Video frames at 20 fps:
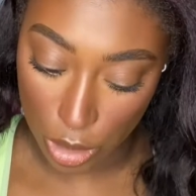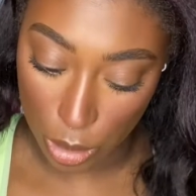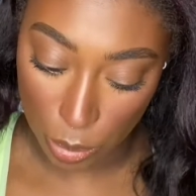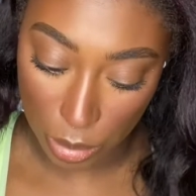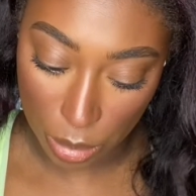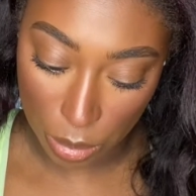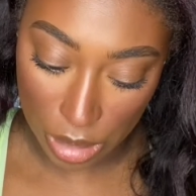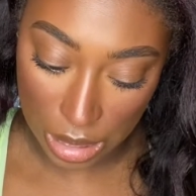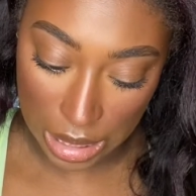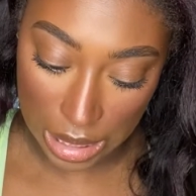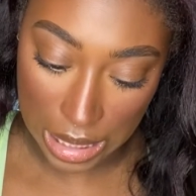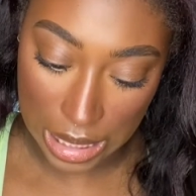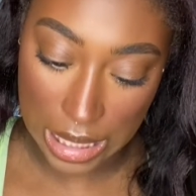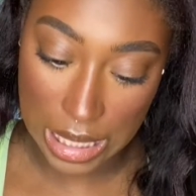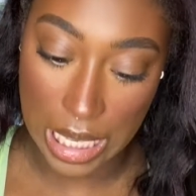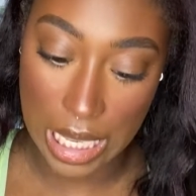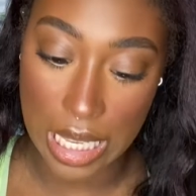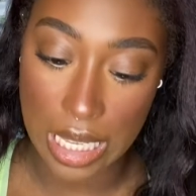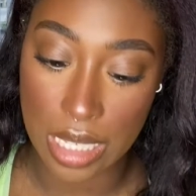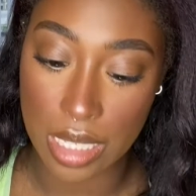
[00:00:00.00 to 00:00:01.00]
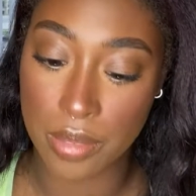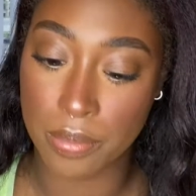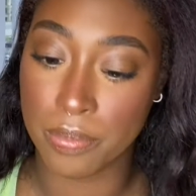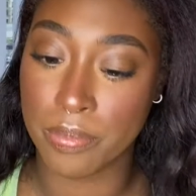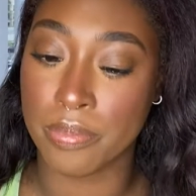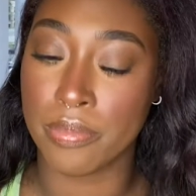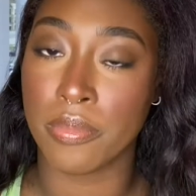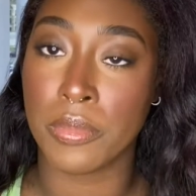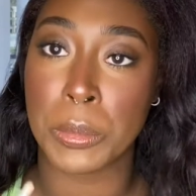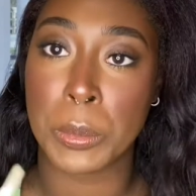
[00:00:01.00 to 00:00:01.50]
But I'm just gonna take
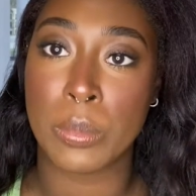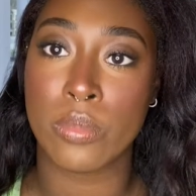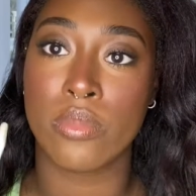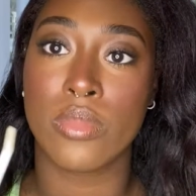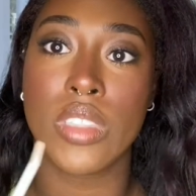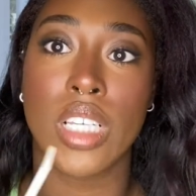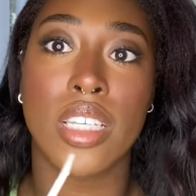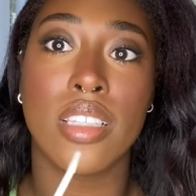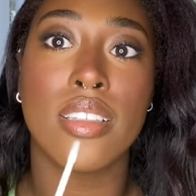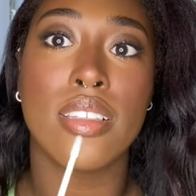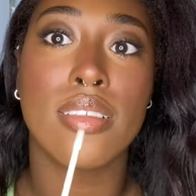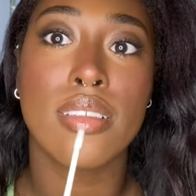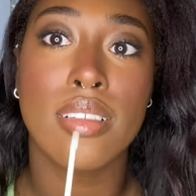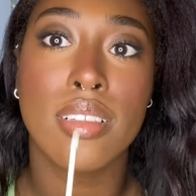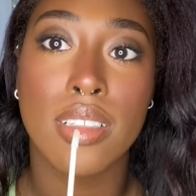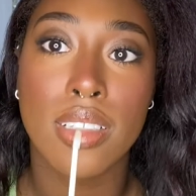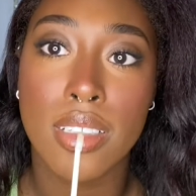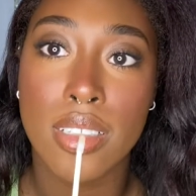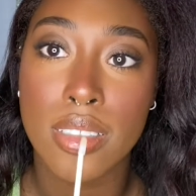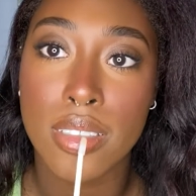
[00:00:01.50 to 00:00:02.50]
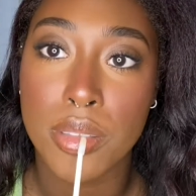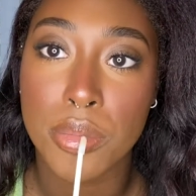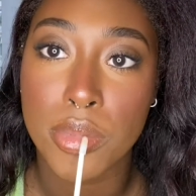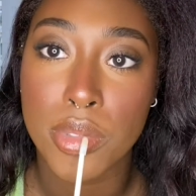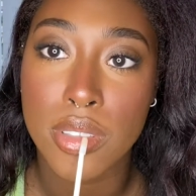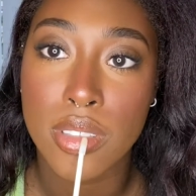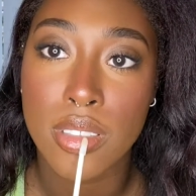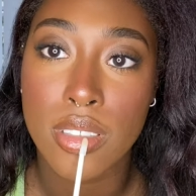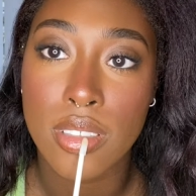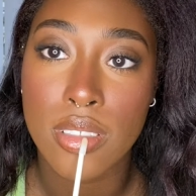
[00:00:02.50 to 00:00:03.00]
this gloss. I'm
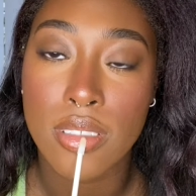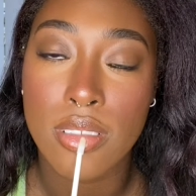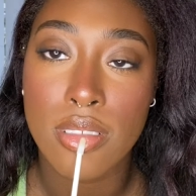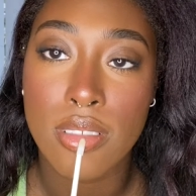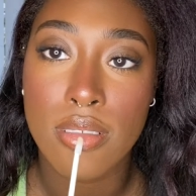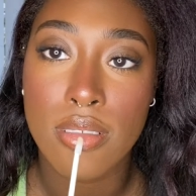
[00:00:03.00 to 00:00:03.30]
just gonna